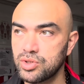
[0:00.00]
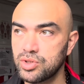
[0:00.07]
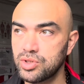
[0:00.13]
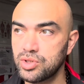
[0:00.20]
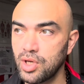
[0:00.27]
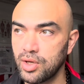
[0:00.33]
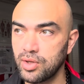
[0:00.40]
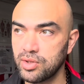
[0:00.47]

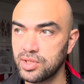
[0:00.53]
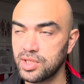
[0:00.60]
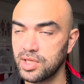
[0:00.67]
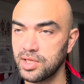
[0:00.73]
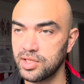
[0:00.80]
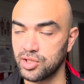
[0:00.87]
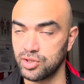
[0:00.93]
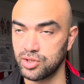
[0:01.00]
don't,
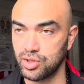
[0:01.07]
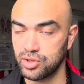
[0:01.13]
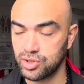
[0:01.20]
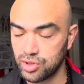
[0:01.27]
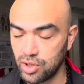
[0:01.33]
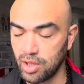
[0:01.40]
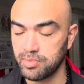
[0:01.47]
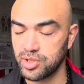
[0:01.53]
so
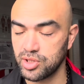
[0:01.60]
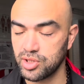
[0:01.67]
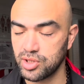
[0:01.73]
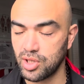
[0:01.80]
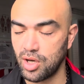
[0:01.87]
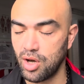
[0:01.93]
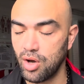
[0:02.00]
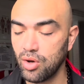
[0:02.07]
stop. So just
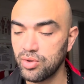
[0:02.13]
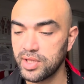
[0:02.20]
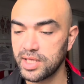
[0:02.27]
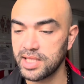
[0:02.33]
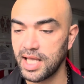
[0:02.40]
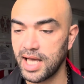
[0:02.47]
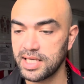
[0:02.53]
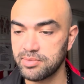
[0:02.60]
hold the
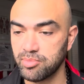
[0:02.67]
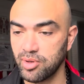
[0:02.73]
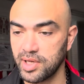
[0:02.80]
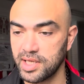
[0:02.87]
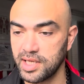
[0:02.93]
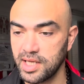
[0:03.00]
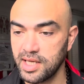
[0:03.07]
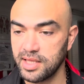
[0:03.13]
last point.